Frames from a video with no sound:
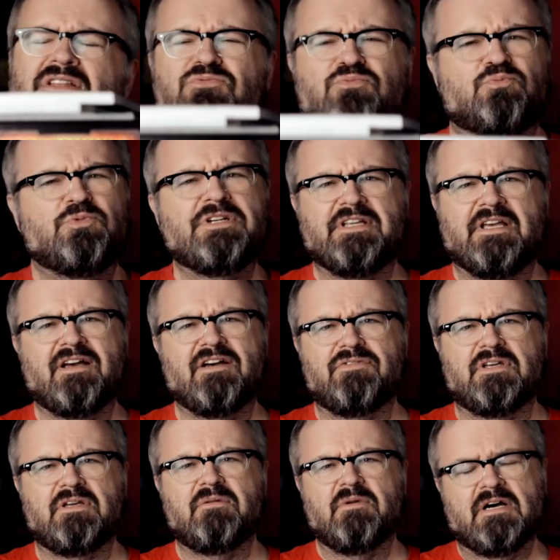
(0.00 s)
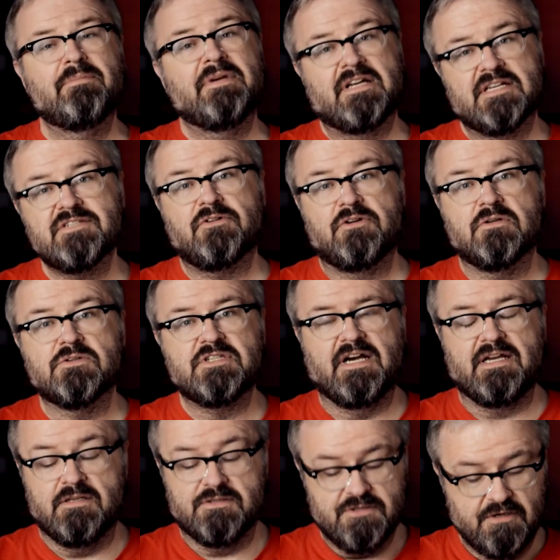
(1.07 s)
It's really heavy uh, because of all those
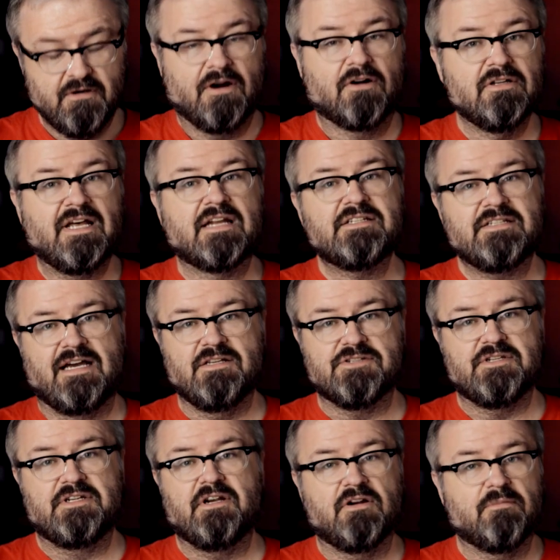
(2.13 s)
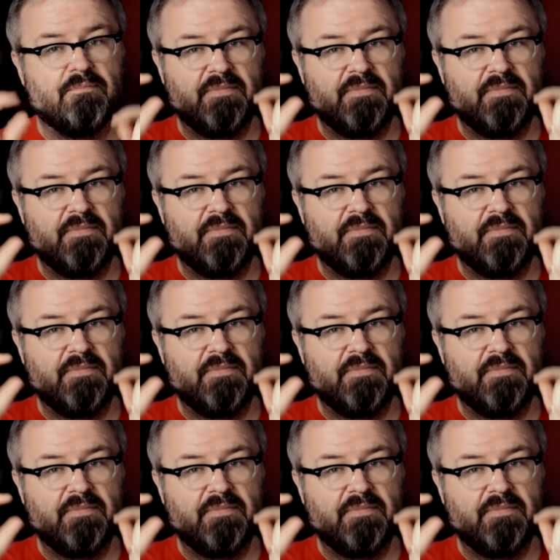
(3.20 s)
tiles. There are a lot of tiles in here.